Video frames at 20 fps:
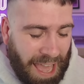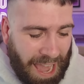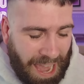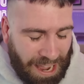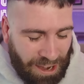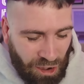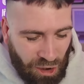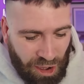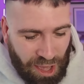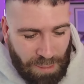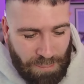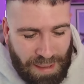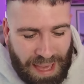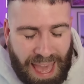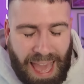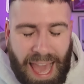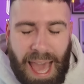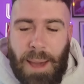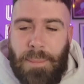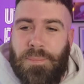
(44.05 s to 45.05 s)
And I am
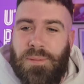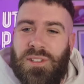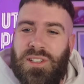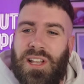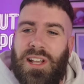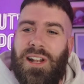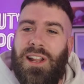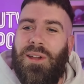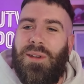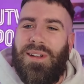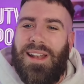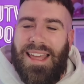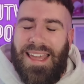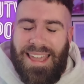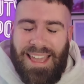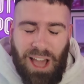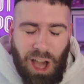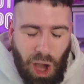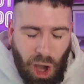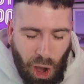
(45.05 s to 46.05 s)

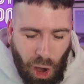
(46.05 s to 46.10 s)
absolutely